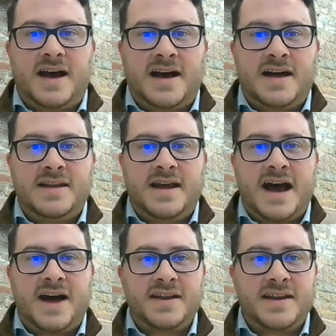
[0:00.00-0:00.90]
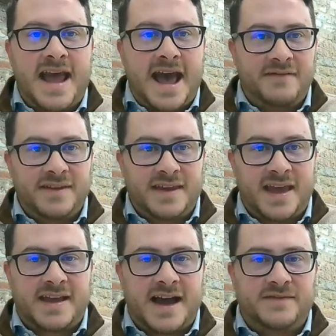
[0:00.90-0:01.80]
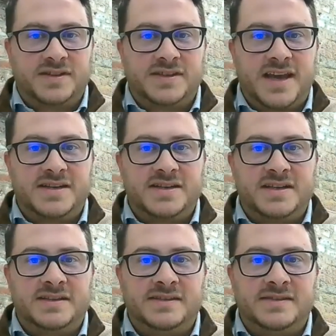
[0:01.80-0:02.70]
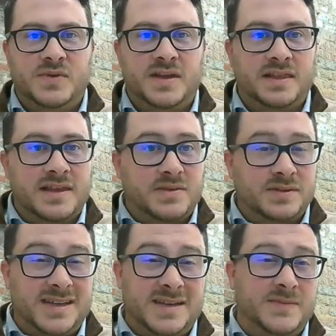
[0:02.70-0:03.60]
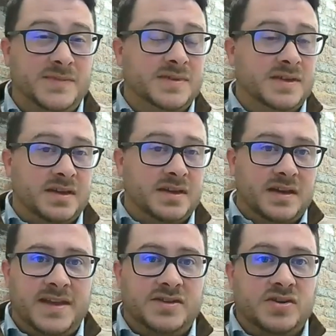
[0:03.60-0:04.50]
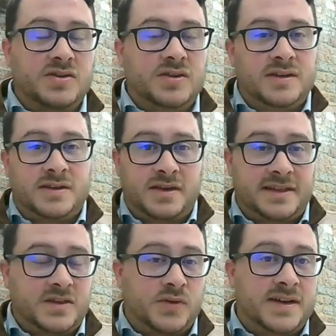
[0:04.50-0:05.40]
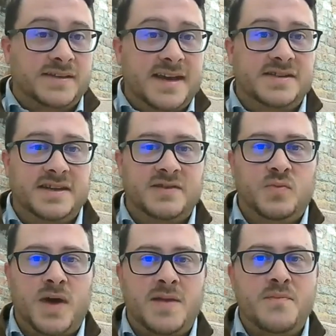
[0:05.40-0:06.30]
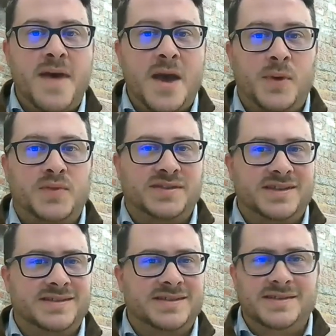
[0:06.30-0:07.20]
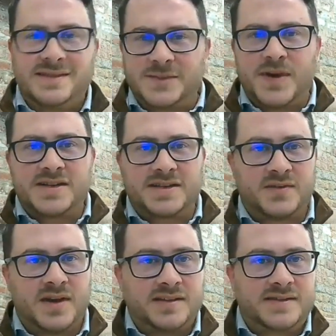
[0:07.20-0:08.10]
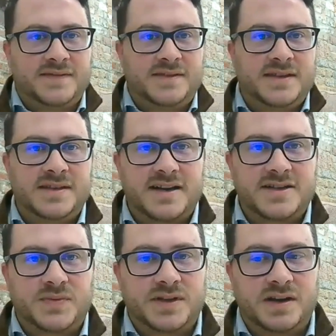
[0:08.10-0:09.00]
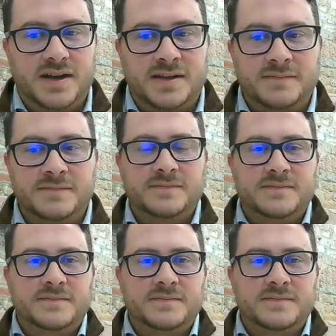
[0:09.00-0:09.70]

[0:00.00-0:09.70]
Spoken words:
on how to navigate conversations with legal teams internally at the organization when met with resistance, especially relative to contextual targeting?